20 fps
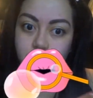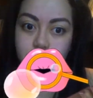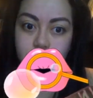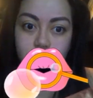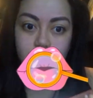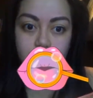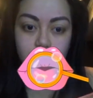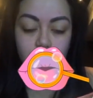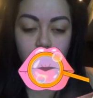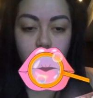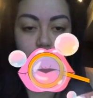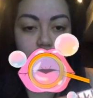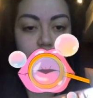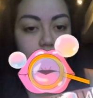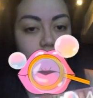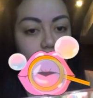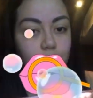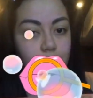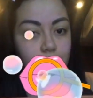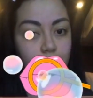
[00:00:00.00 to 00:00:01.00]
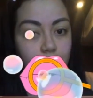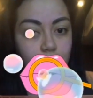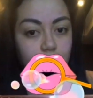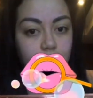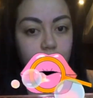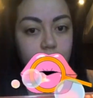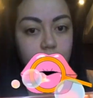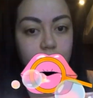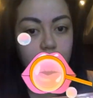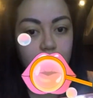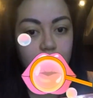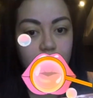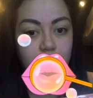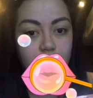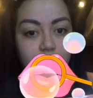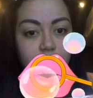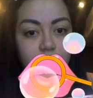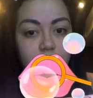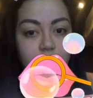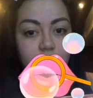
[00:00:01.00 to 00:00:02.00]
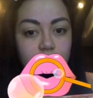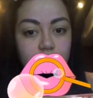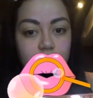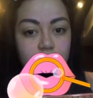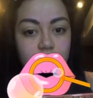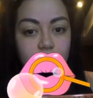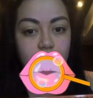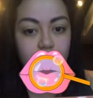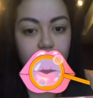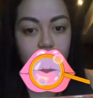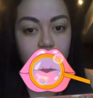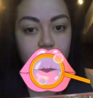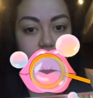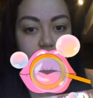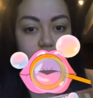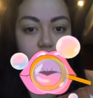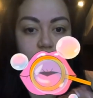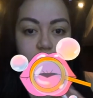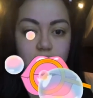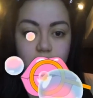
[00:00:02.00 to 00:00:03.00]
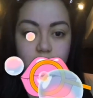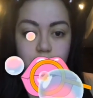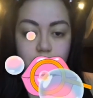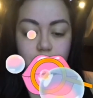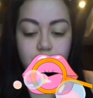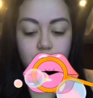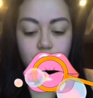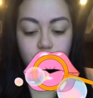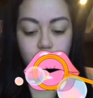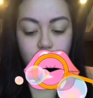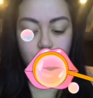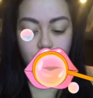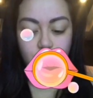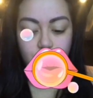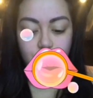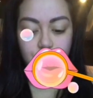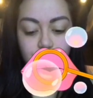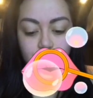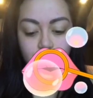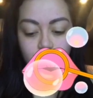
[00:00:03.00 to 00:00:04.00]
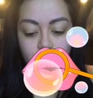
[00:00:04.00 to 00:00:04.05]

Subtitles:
So, but for now, Naked Heat is going to be my new favorite.